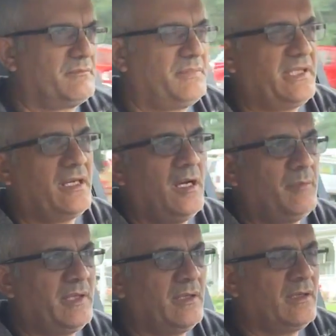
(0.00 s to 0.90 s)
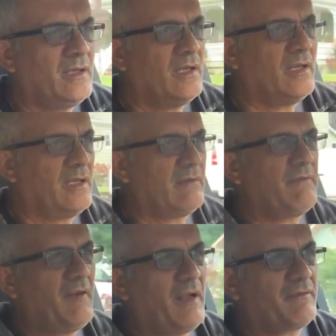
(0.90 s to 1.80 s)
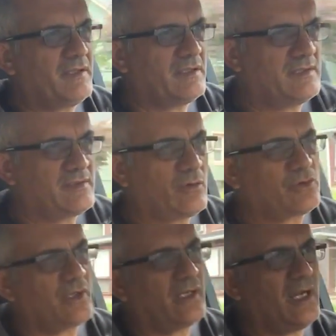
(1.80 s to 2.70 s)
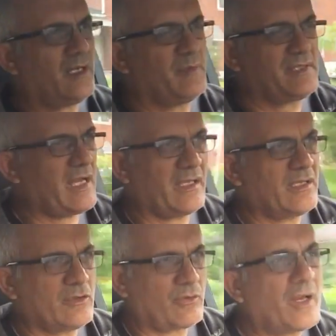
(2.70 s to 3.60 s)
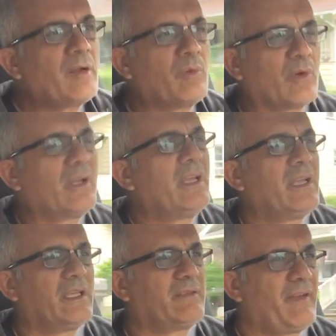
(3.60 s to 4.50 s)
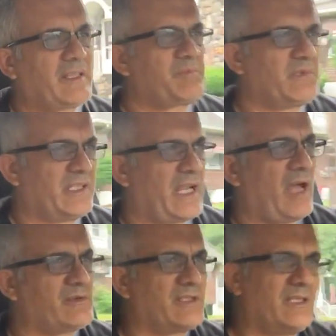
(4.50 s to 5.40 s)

becoming involved in this social economy. It's incredible advancement, and how is it